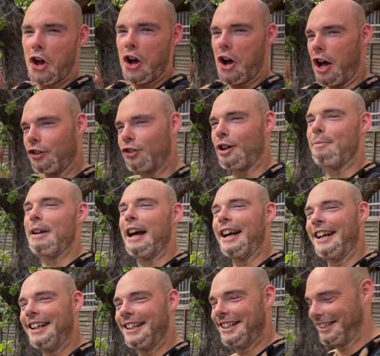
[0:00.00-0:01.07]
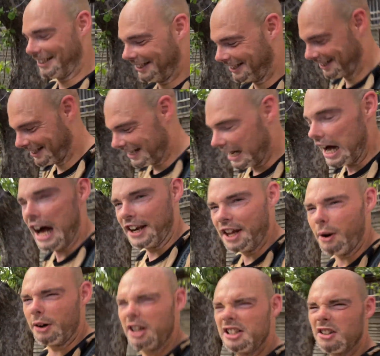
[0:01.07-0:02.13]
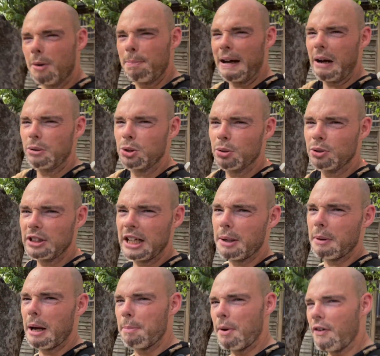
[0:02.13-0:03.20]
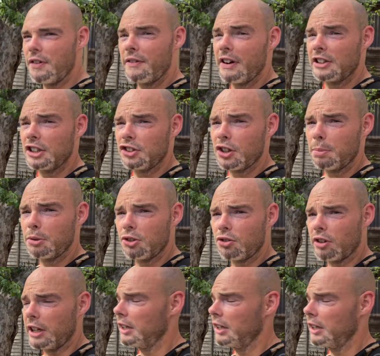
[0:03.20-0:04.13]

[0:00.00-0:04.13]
I trimmed that. I know I use a lot of power tools anyway, but I've never actually chopped a tree,